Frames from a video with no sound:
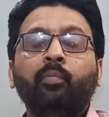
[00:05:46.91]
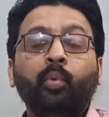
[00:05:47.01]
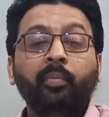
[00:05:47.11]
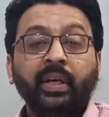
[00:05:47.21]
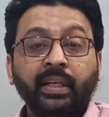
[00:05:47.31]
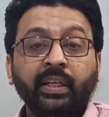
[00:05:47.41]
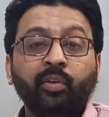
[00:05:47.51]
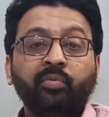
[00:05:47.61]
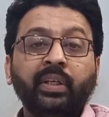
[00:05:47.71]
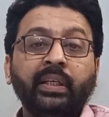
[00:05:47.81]

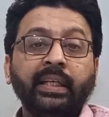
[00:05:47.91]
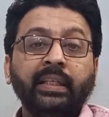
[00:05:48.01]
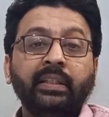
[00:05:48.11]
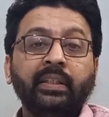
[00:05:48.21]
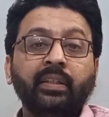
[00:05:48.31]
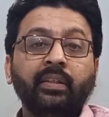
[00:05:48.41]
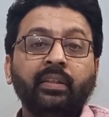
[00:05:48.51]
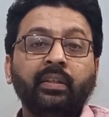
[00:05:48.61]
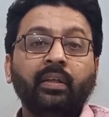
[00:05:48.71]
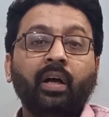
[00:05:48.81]
mobility of the teeth,
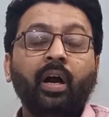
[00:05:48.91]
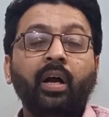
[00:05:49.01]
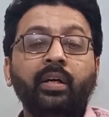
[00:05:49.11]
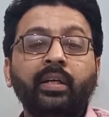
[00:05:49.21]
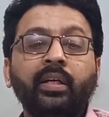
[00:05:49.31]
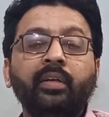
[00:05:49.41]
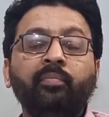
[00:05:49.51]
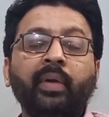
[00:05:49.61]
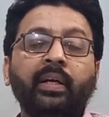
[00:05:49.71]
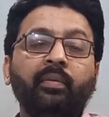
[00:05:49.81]

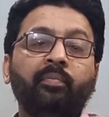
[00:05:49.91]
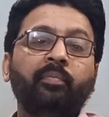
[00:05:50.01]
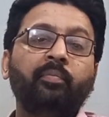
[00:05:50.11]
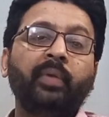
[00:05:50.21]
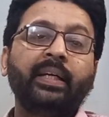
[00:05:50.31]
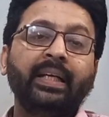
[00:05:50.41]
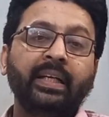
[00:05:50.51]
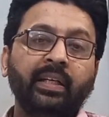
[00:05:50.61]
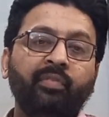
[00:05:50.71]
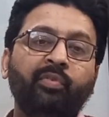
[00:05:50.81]
altered
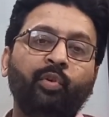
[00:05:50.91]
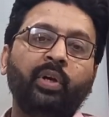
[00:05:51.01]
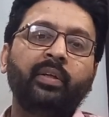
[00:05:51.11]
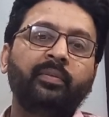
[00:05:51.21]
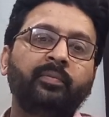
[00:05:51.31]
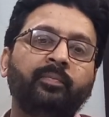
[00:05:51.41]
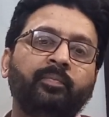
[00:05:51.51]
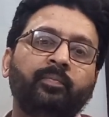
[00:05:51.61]
bacterial flora,